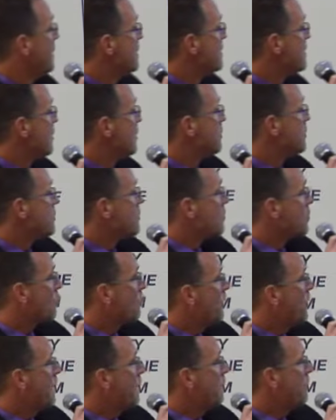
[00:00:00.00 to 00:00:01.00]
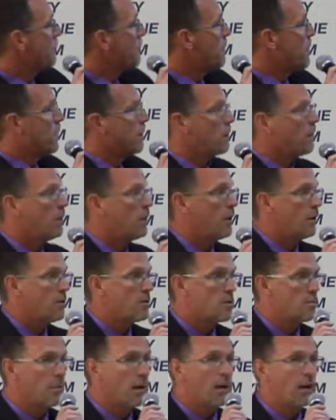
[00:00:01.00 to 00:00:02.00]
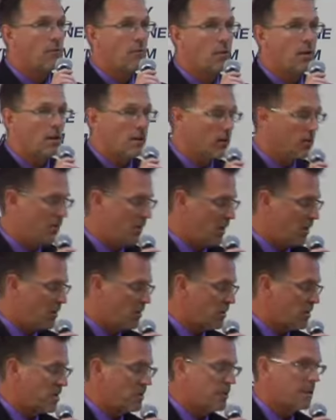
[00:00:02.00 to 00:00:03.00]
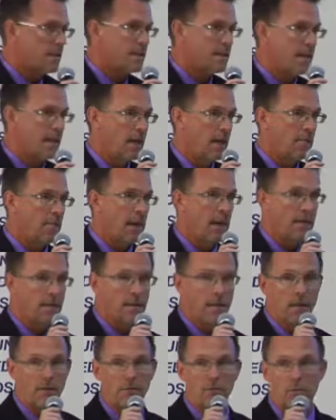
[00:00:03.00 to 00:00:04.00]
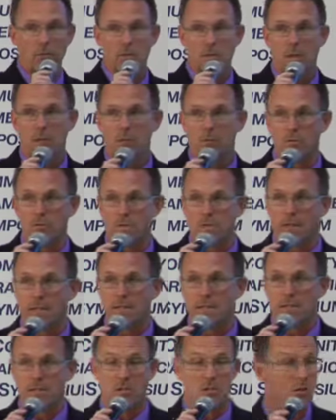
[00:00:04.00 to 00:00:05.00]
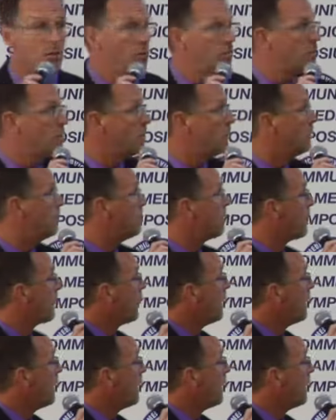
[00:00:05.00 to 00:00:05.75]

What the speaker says: So screening for medical clearance of behavioral health patients. This getting back to that first couple slides I showed you.